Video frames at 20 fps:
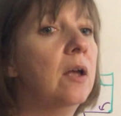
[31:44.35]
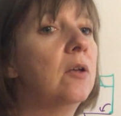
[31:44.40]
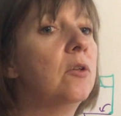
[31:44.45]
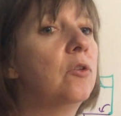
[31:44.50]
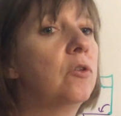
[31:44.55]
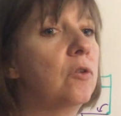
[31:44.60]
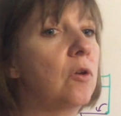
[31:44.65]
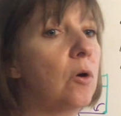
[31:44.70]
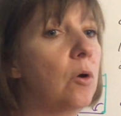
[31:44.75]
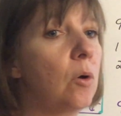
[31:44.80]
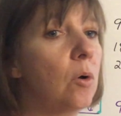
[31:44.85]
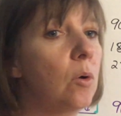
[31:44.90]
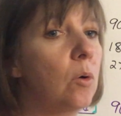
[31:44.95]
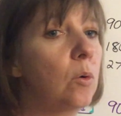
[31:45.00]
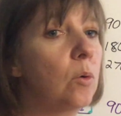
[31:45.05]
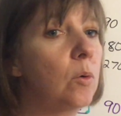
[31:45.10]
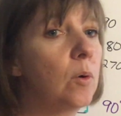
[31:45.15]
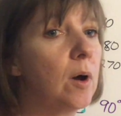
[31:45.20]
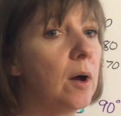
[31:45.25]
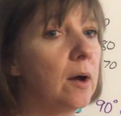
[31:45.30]

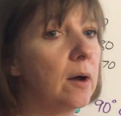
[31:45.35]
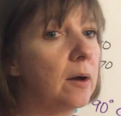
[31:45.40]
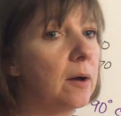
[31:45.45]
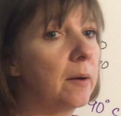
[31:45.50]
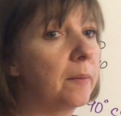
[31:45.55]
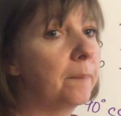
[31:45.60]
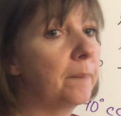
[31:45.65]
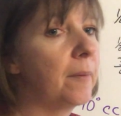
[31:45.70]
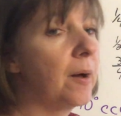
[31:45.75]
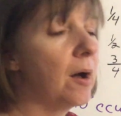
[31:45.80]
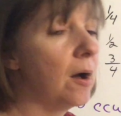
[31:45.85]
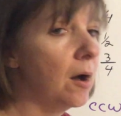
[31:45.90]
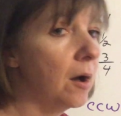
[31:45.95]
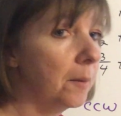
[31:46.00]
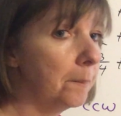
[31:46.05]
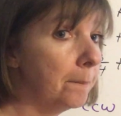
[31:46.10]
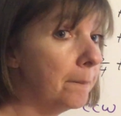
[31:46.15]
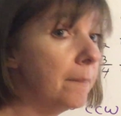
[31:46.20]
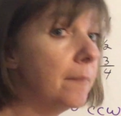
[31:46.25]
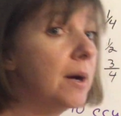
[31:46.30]
So on
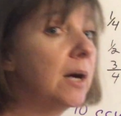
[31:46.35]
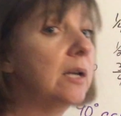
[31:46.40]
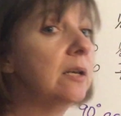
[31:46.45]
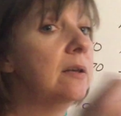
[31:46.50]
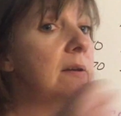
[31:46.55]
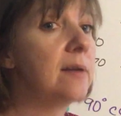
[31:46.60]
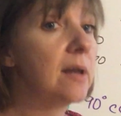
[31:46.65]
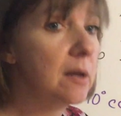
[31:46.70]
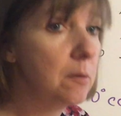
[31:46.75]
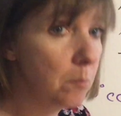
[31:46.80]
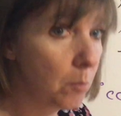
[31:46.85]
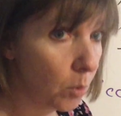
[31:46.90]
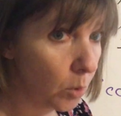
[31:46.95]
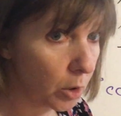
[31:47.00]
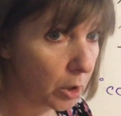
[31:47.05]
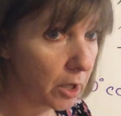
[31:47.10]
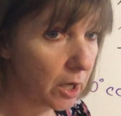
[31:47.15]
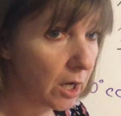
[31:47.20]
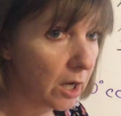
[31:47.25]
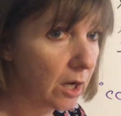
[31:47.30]
Monday
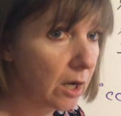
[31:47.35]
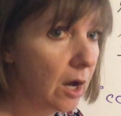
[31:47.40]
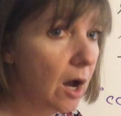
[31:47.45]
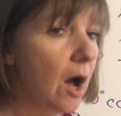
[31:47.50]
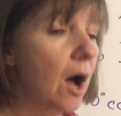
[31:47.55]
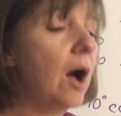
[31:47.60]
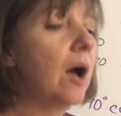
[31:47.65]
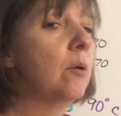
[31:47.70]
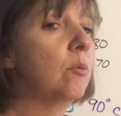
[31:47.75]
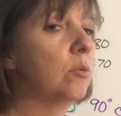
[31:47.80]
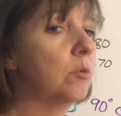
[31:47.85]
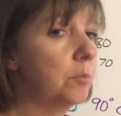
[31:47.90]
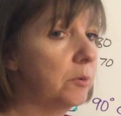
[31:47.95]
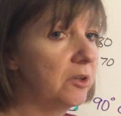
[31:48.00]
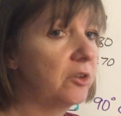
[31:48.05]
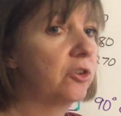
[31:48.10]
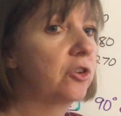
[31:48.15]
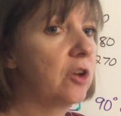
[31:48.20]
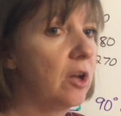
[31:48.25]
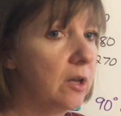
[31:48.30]
morning, I will be
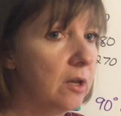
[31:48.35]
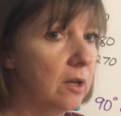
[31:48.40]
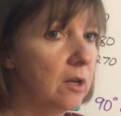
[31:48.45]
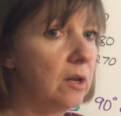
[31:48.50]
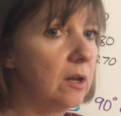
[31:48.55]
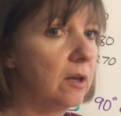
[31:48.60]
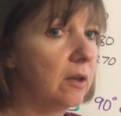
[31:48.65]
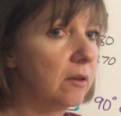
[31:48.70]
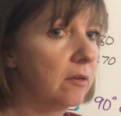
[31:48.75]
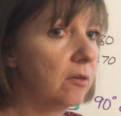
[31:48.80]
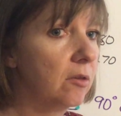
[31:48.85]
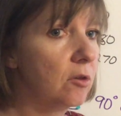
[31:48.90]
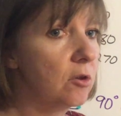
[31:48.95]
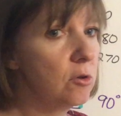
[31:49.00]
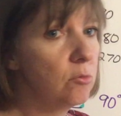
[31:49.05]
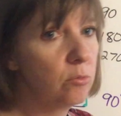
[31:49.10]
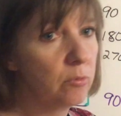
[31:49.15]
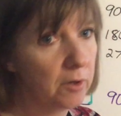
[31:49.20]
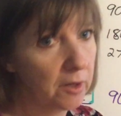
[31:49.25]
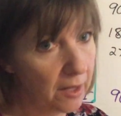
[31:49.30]
checking it. So
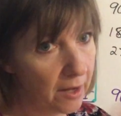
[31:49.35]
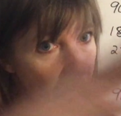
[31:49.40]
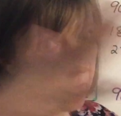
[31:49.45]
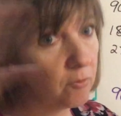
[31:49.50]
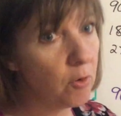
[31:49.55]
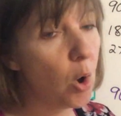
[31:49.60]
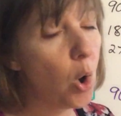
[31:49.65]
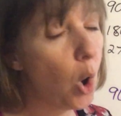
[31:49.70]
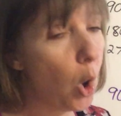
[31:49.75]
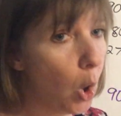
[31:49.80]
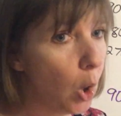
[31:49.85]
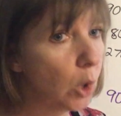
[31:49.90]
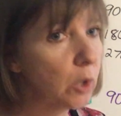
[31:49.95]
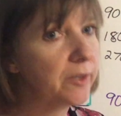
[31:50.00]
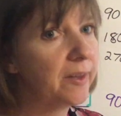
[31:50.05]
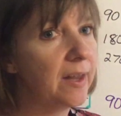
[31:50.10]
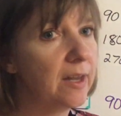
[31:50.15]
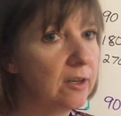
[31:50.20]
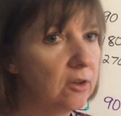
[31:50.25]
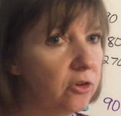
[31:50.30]
you really have all
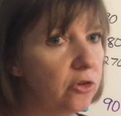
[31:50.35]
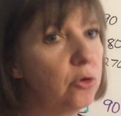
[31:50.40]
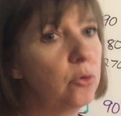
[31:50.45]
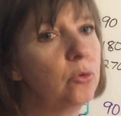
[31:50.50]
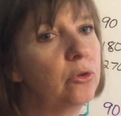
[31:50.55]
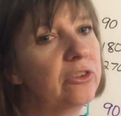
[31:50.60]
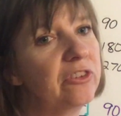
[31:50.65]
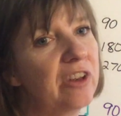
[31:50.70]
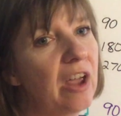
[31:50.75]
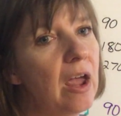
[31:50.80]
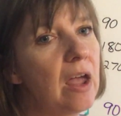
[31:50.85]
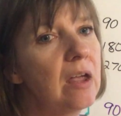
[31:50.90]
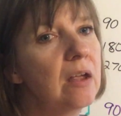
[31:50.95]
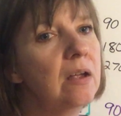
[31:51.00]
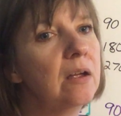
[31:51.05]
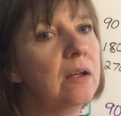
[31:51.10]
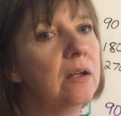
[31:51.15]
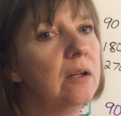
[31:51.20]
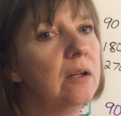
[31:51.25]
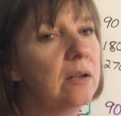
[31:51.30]
day Tuesday
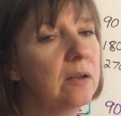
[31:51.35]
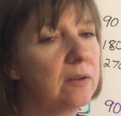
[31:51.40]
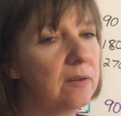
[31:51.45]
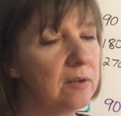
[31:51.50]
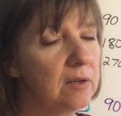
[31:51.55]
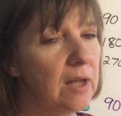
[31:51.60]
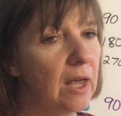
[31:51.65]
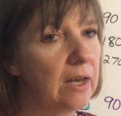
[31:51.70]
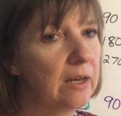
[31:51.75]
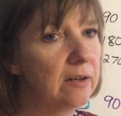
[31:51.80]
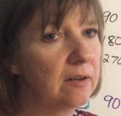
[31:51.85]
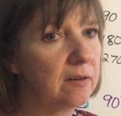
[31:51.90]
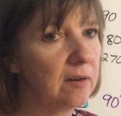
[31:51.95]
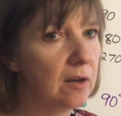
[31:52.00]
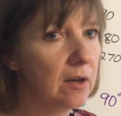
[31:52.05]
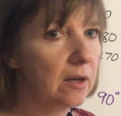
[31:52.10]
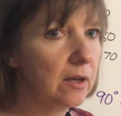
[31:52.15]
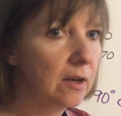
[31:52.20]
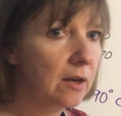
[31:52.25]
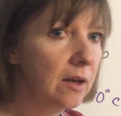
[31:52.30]
to get it
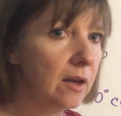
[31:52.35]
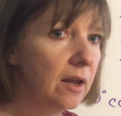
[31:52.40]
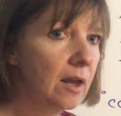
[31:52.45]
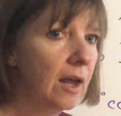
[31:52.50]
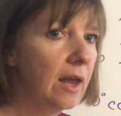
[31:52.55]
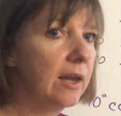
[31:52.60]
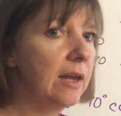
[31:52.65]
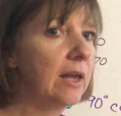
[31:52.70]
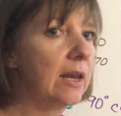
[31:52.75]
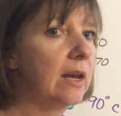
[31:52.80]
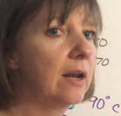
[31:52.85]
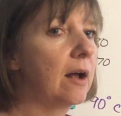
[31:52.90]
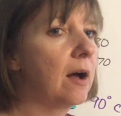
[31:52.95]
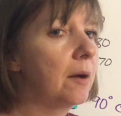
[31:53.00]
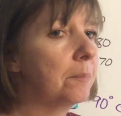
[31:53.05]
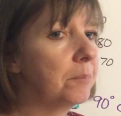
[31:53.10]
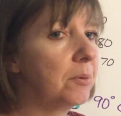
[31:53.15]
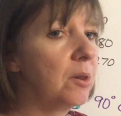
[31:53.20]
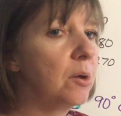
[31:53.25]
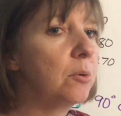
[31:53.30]
done and get it
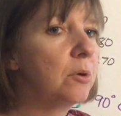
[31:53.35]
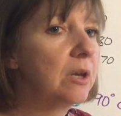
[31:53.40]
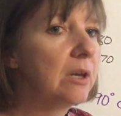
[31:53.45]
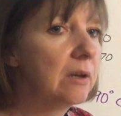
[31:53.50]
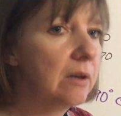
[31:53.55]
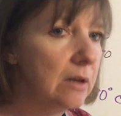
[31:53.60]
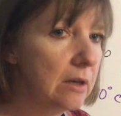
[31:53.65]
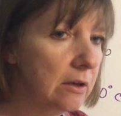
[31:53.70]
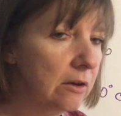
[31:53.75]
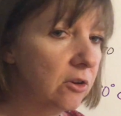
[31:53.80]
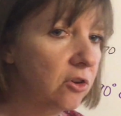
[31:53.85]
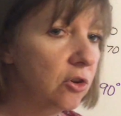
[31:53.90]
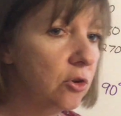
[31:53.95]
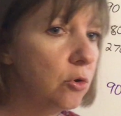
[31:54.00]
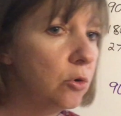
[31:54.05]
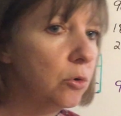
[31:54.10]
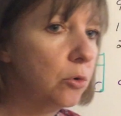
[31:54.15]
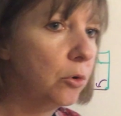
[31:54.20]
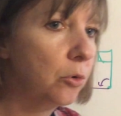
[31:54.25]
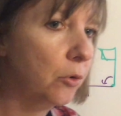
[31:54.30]
uploaded into
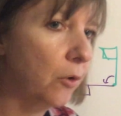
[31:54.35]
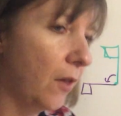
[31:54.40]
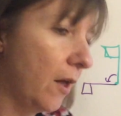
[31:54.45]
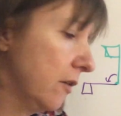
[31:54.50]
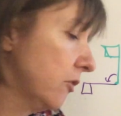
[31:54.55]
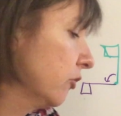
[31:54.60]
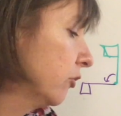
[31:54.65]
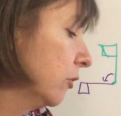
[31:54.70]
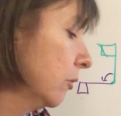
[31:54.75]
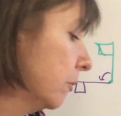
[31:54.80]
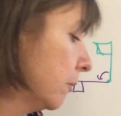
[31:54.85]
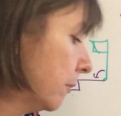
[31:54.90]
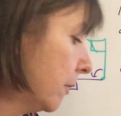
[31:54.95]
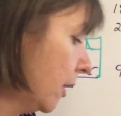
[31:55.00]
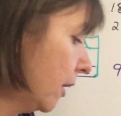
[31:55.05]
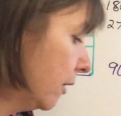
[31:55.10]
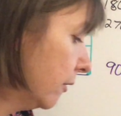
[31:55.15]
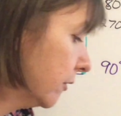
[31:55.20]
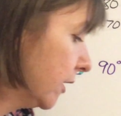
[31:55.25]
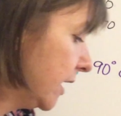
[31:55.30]
Google Classroom.
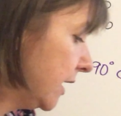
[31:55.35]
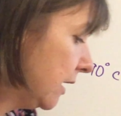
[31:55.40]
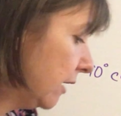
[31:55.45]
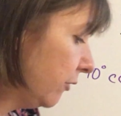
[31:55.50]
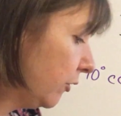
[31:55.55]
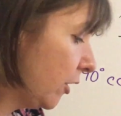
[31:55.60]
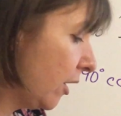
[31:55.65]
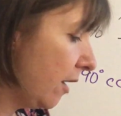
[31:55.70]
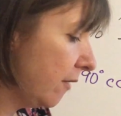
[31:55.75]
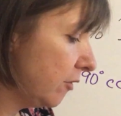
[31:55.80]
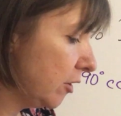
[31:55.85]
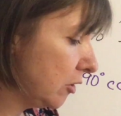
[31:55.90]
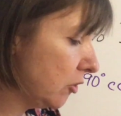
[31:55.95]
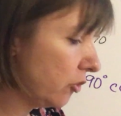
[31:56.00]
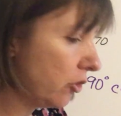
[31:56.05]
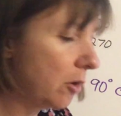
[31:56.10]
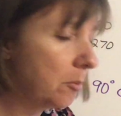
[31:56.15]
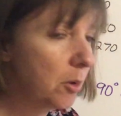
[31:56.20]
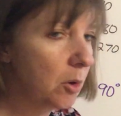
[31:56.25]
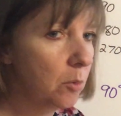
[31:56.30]
All right, if you're having
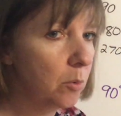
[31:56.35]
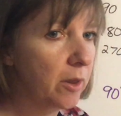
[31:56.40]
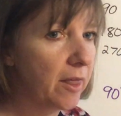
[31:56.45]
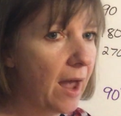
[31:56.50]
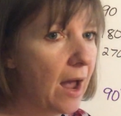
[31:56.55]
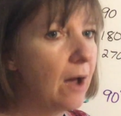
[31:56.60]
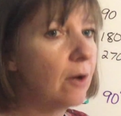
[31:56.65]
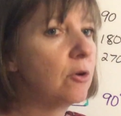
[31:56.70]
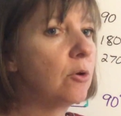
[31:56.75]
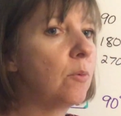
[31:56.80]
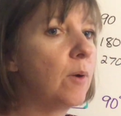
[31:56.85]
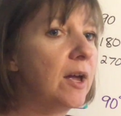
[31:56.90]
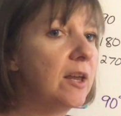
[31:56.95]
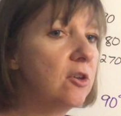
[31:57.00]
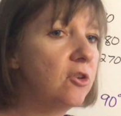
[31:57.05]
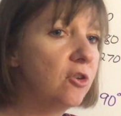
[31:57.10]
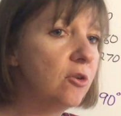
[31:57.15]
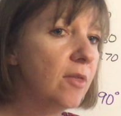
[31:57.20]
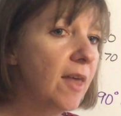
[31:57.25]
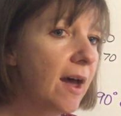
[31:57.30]
trouble with how do I
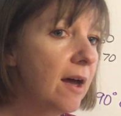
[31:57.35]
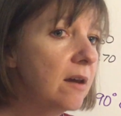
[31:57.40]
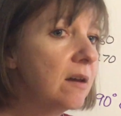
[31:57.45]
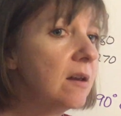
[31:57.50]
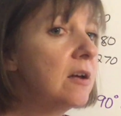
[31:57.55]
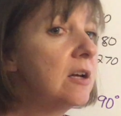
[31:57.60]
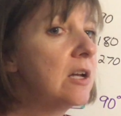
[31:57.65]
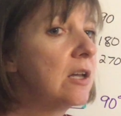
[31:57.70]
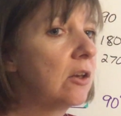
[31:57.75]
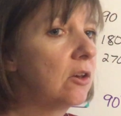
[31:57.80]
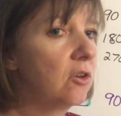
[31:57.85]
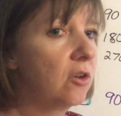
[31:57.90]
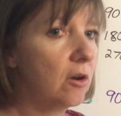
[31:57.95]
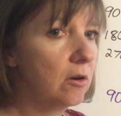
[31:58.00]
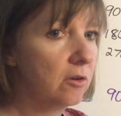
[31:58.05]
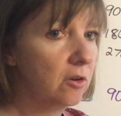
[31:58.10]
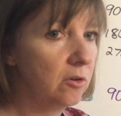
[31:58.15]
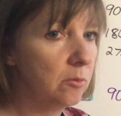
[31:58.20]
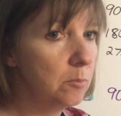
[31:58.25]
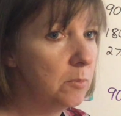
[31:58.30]
do that,
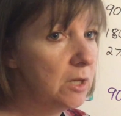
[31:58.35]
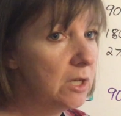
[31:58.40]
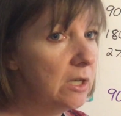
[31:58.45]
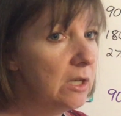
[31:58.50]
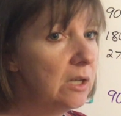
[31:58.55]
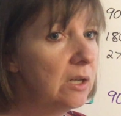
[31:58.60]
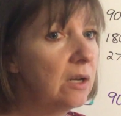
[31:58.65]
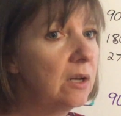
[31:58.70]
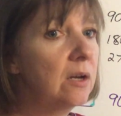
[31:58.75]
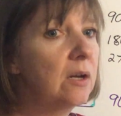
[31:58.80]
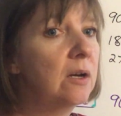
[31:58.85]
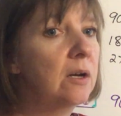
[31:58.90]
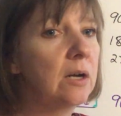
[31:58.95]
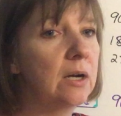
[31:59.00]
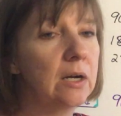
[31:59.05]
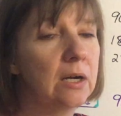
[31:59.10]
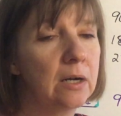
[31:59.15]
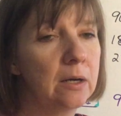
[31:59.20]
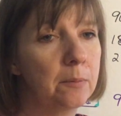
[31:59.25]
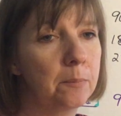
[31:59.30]
talk to me,
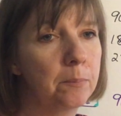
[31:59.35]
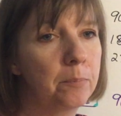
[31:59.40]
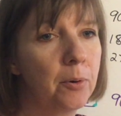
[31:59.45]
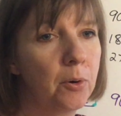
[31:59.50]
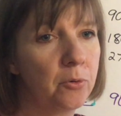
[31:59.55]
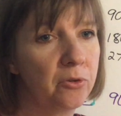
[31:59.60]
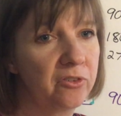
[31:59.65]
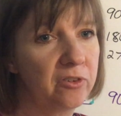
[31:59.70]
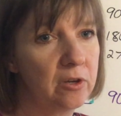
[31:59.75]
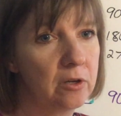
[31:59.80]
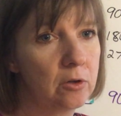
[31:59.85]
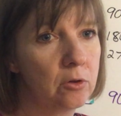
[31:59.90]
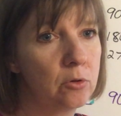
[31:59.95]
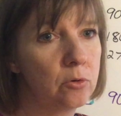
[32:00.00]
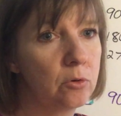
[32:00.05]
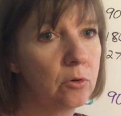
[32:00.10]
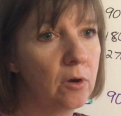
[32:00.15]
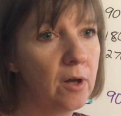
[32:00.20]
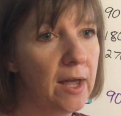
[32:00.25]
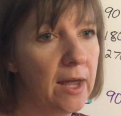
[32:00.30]
post it in
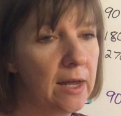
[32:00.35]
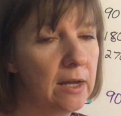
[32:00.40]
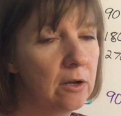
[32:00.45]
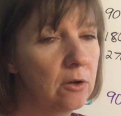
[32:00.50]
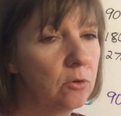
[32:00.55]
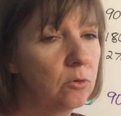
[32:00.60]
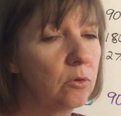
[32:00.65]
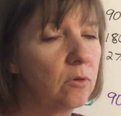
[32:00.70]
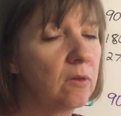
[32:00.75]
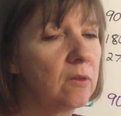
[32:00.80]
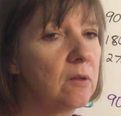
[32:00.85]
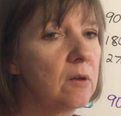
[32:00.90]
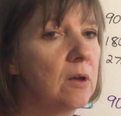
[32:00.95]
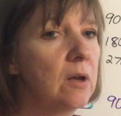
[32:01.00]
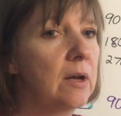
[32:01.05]
Google Hangouts.